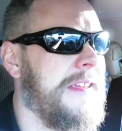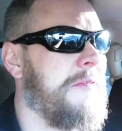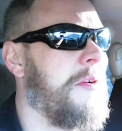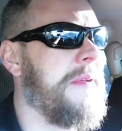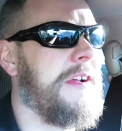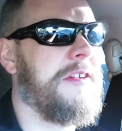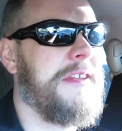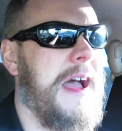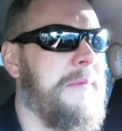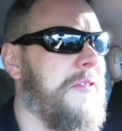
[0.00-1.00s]
It won't be a good
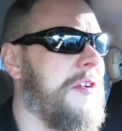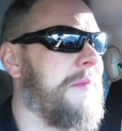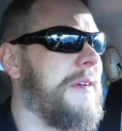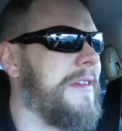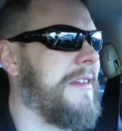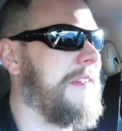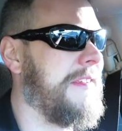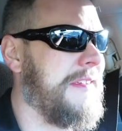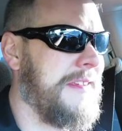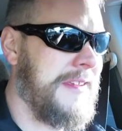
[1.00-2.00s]
time for him, but
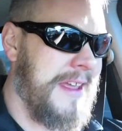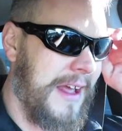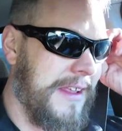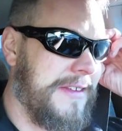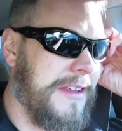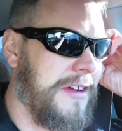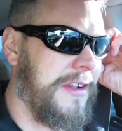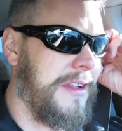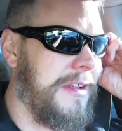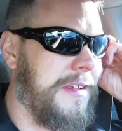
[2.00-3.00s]
at least
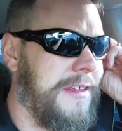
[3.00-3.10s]
he'll